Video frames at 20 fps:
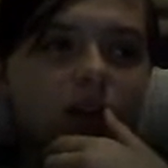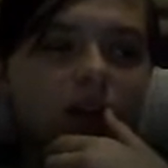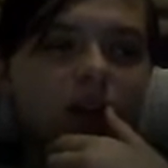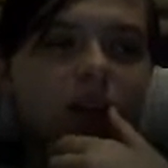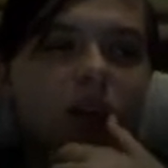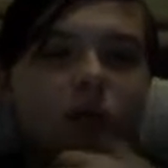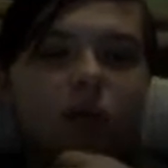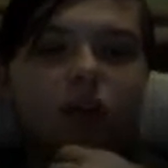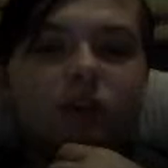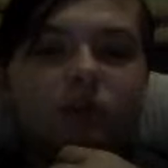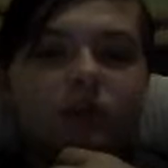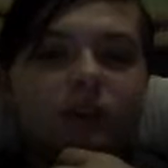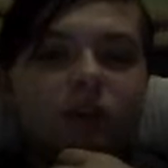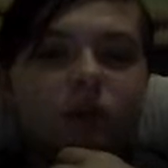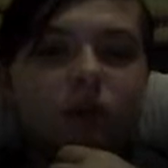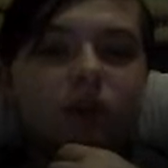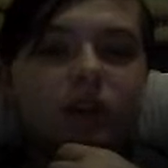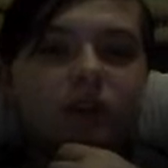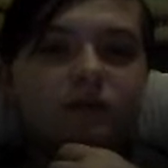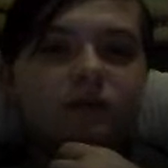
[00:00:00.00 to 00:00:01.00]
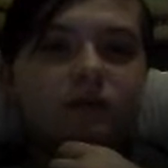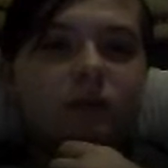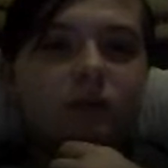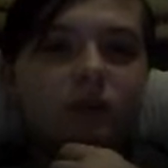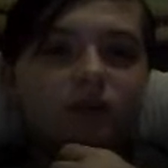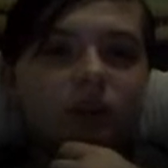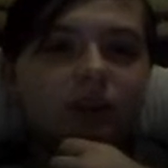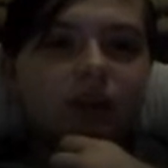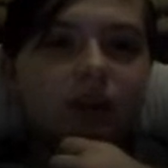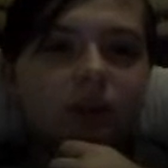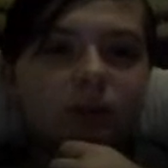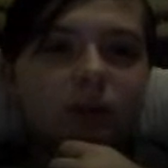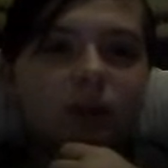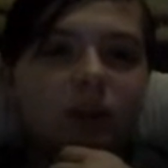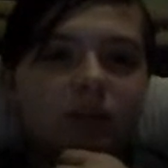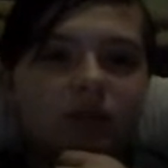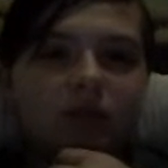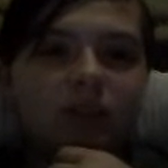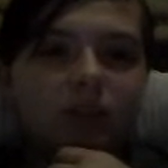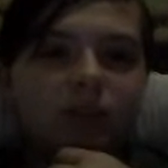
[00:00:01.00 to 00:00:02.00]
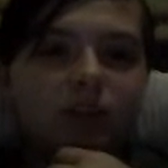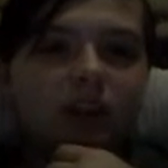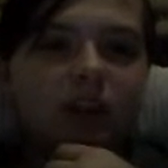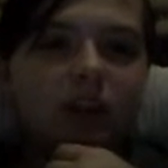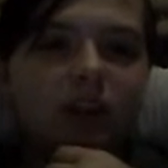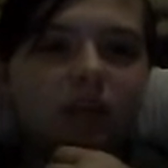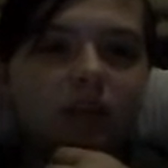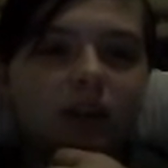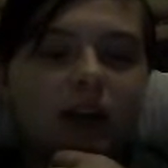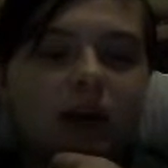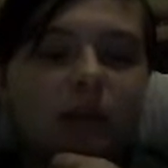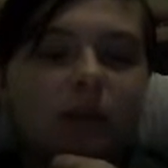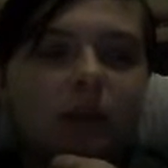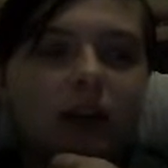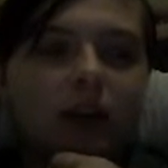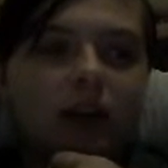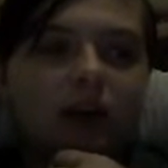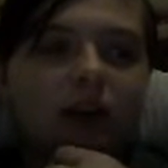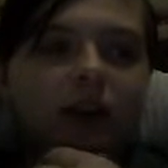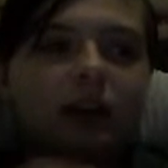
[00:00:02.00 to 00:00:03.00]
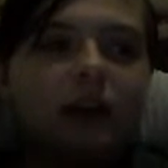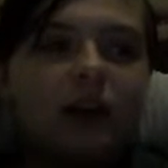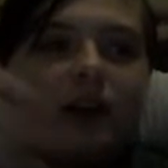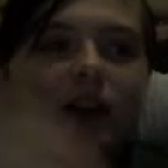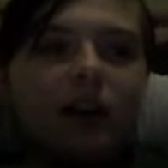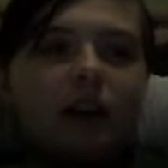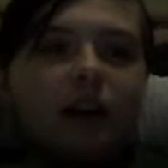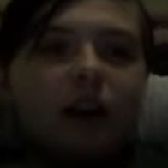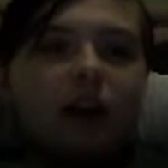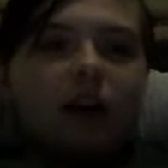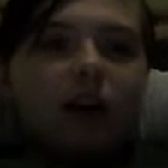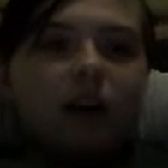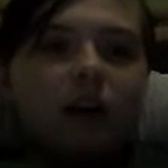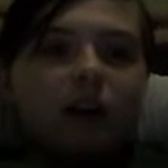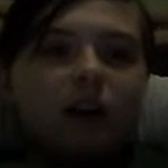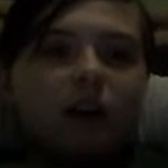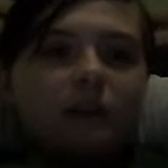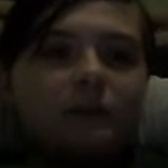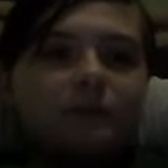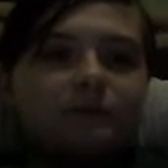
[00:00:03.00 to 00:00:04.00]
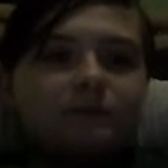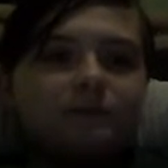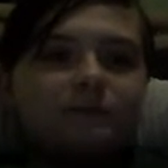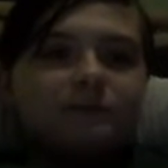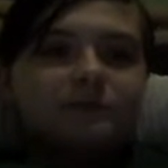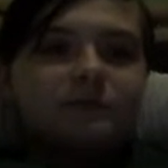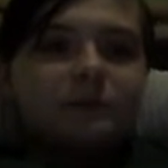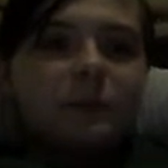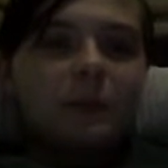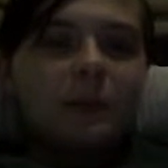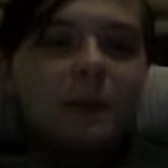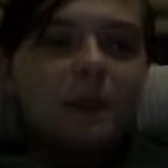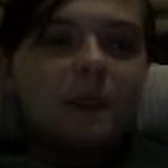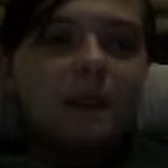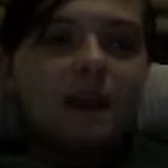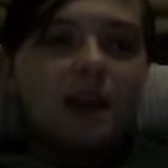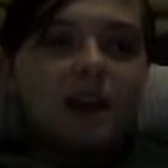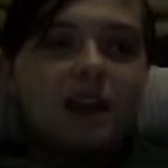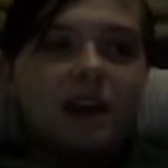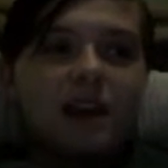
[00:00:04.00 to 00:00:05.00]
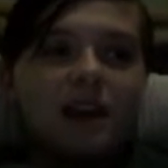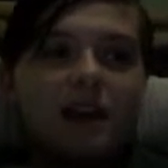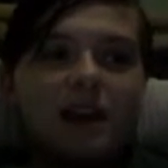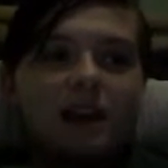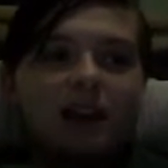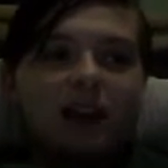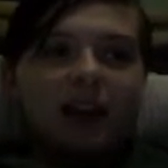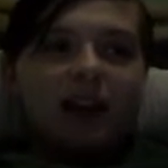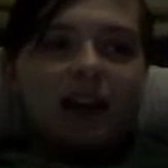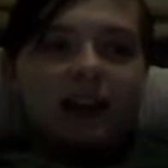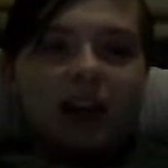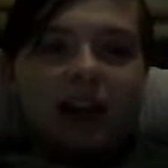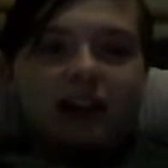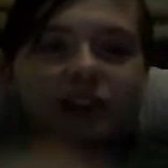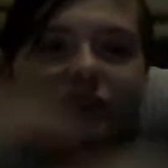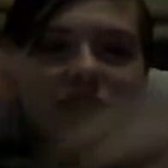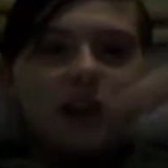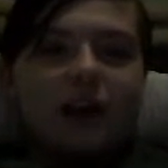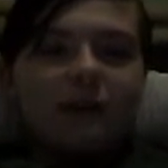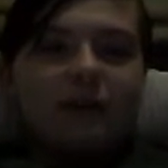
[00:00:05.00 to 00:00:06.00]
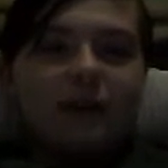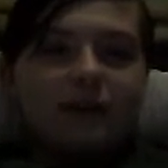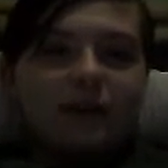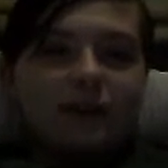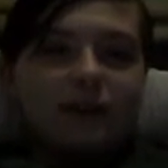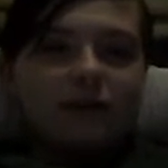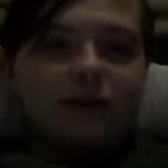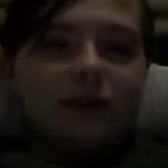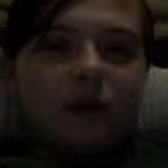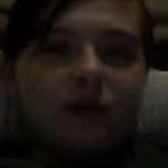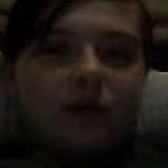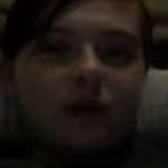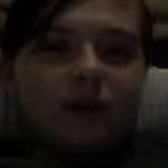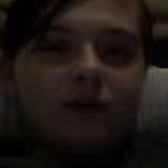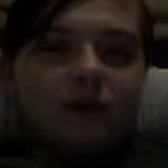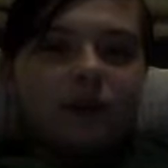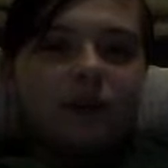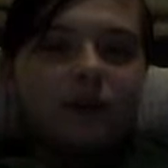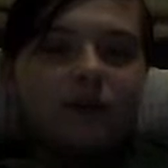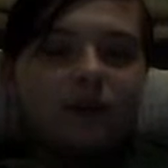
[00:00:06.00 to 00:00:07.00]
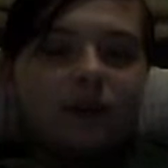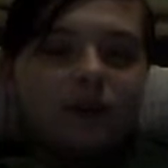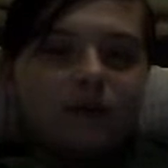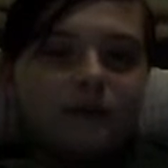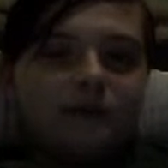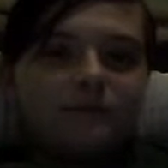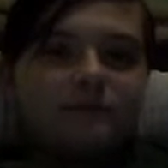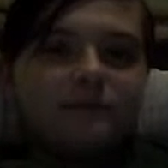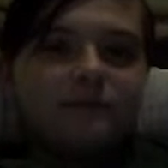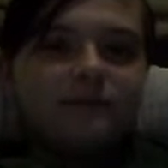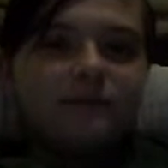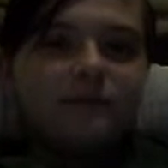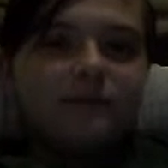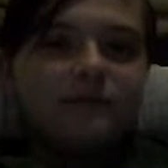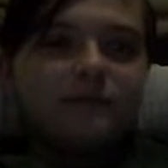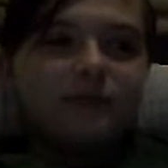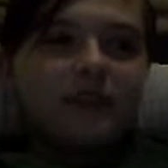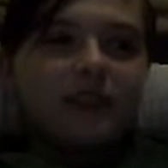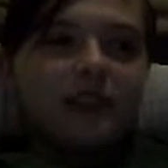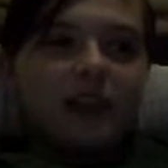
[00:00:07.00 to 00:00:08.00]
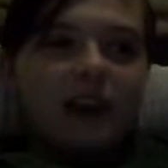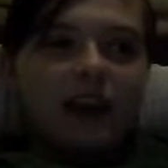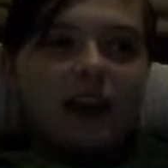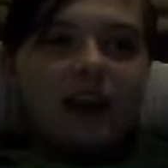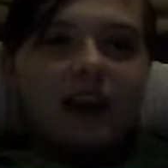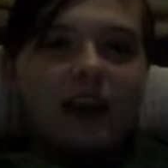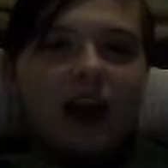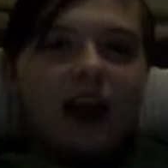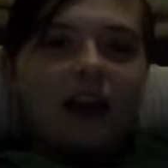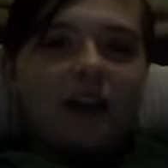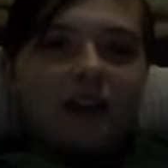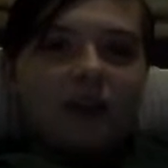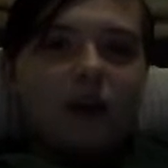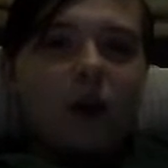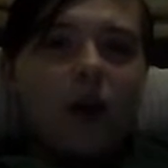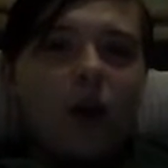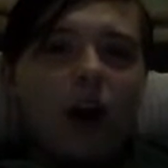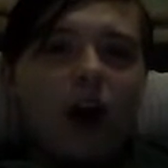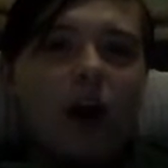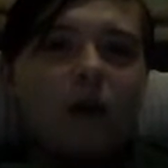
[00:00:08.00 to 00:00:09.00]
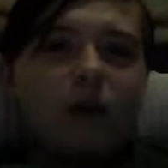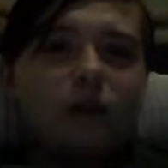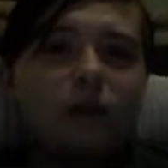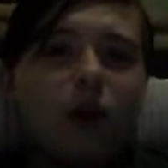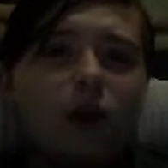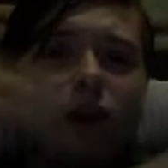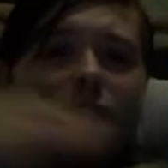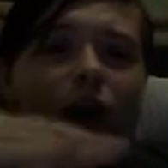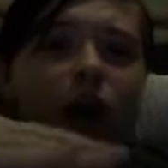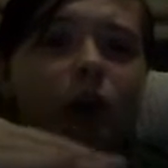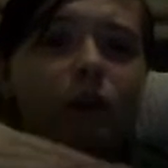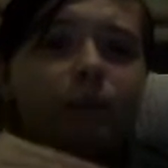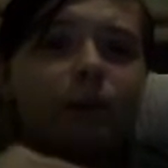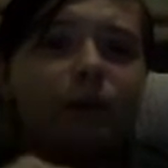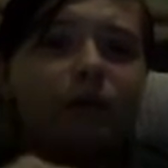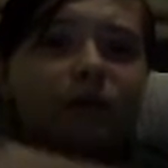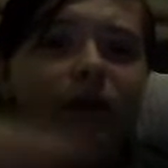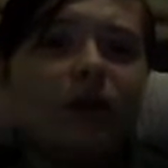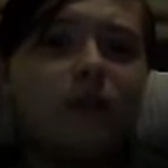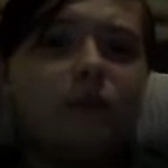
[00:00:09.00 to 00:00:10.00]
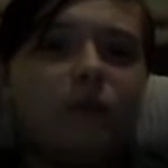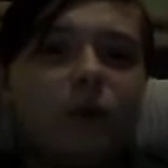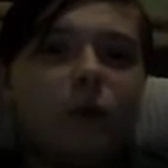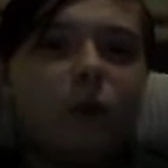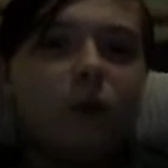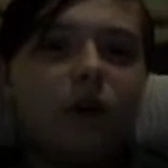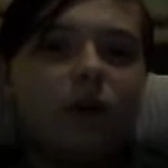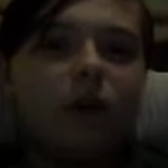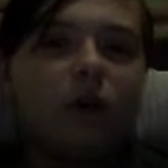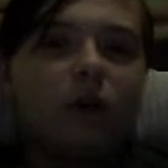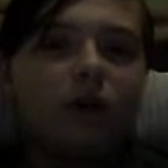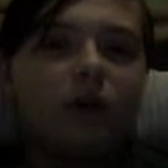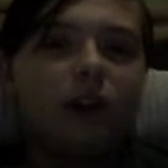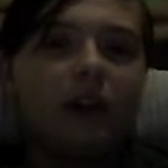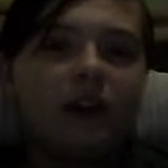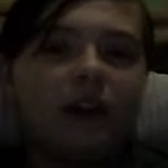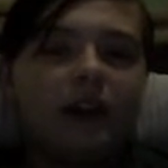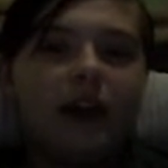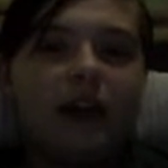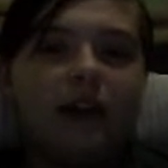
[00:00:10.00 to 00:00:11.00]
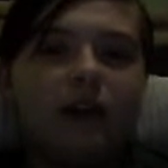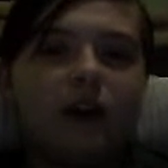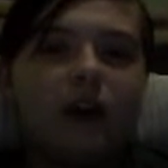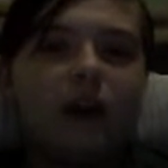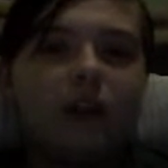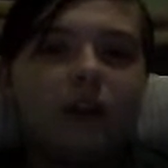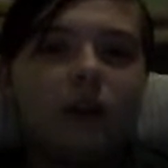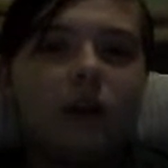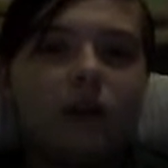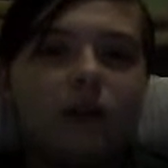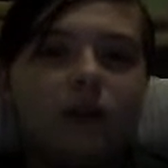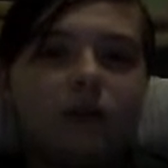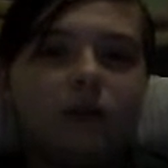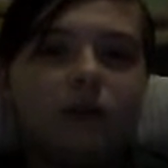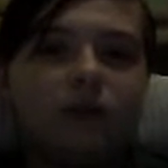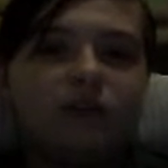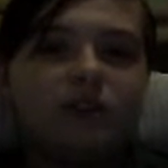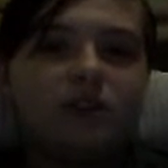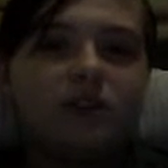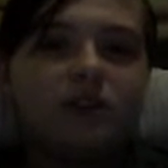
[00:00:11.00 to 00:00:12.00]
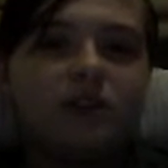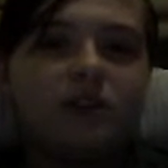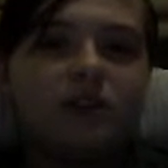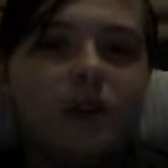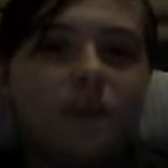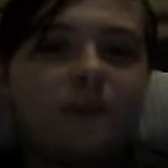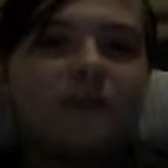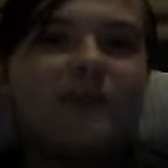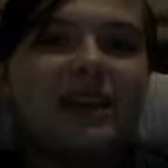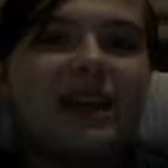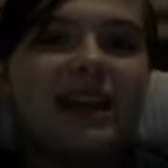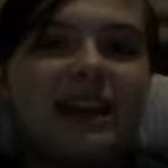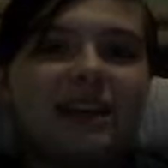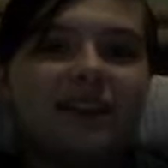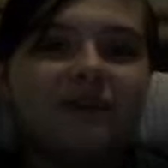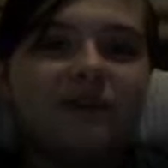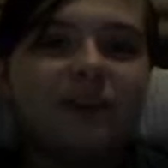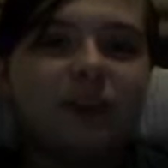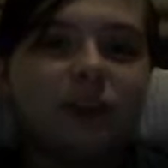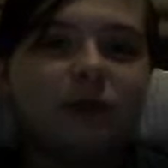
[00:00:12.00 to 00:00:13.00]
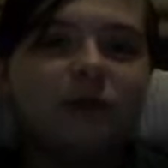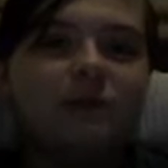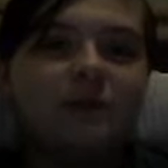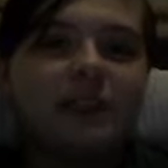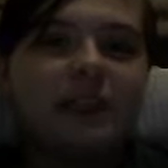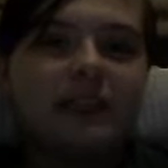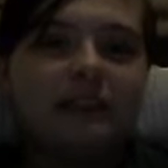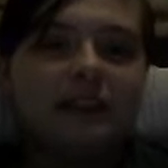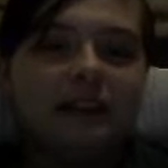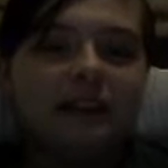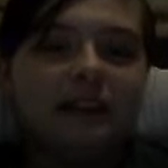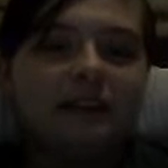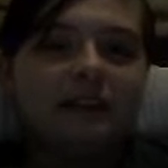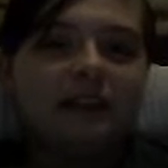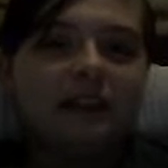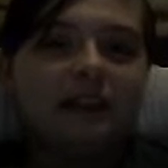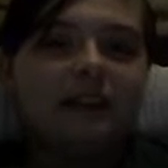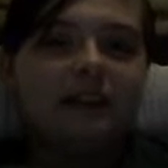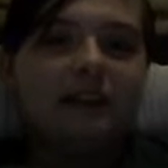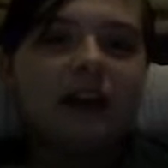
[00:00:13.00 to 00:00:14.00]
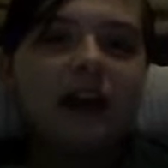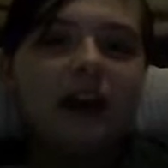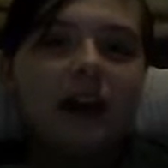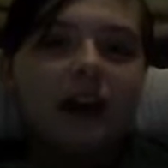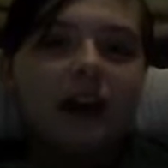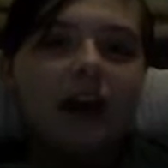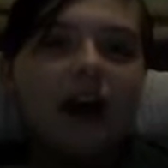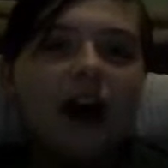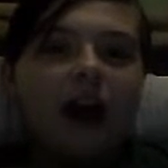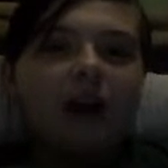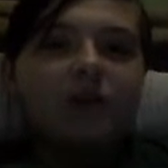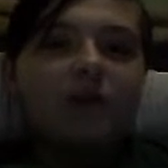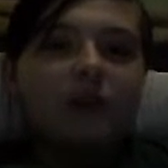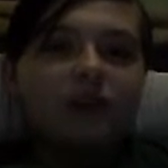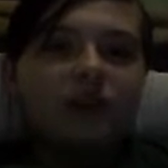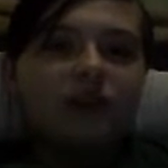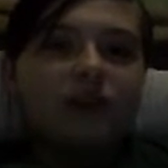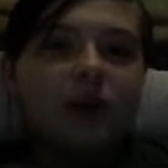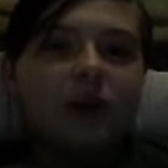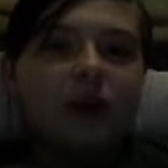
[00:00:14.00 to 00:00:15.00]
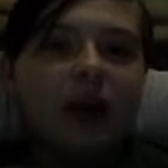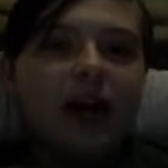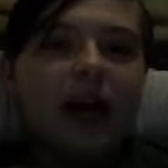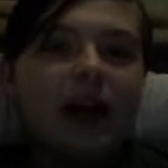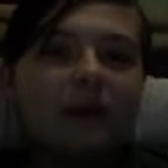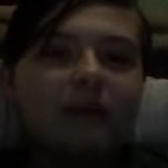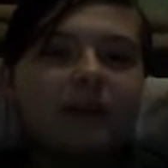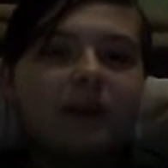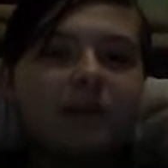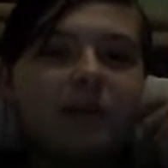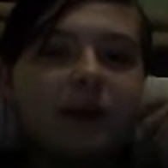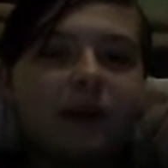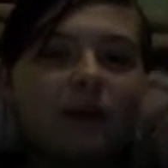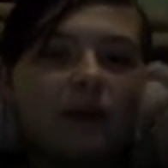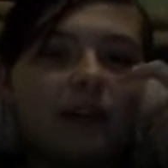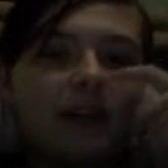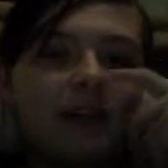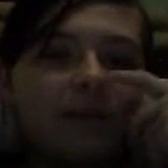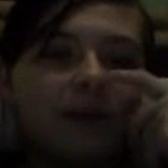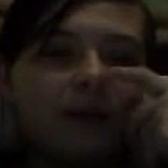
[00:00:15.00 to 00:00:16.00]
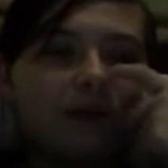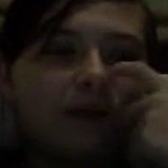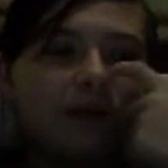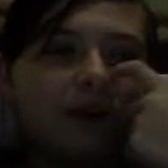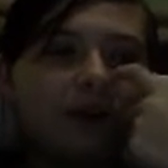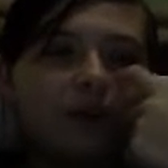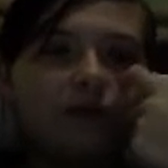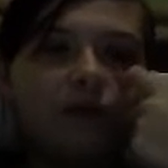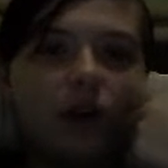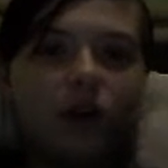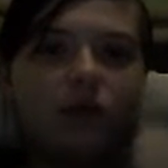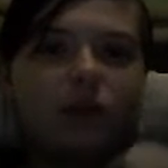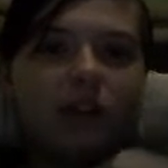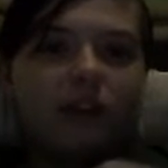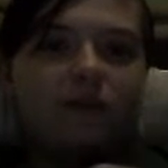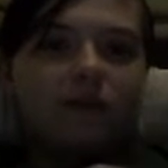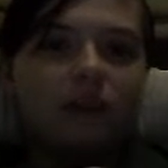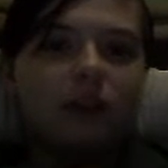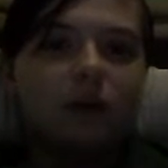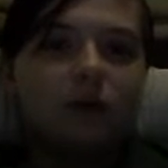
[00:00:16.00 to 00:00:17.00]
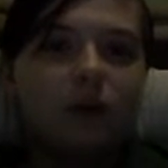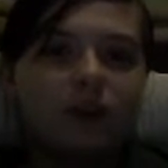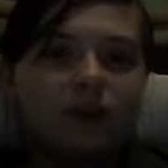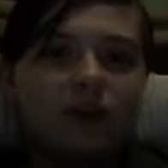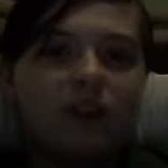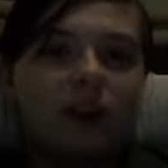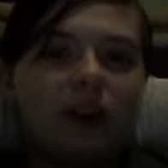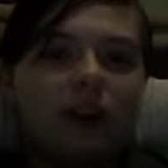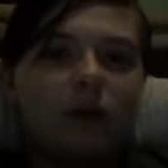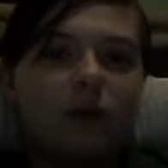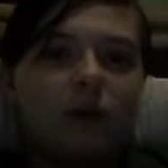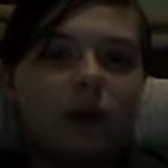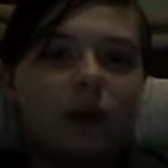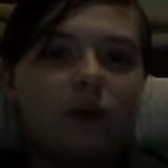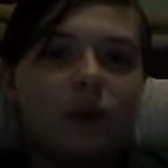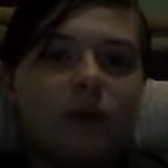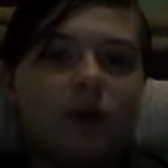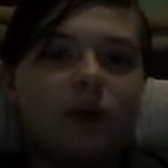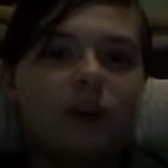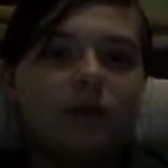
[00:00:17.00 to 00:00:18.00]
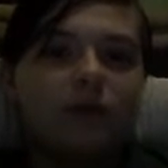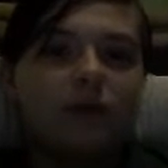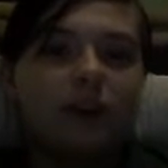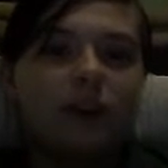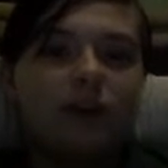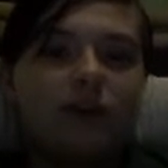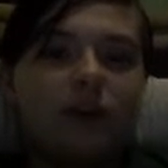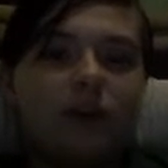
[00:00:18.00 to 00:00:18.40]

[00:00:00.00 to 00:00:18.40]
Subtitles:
This would have been 2014, 2015, around there. And I just got my first phone, the flip phone. And I thought I was on top of the world. Like, I thought this was the peak of human existence. I was so happy about getting my first phone, even though it's not what I wanted because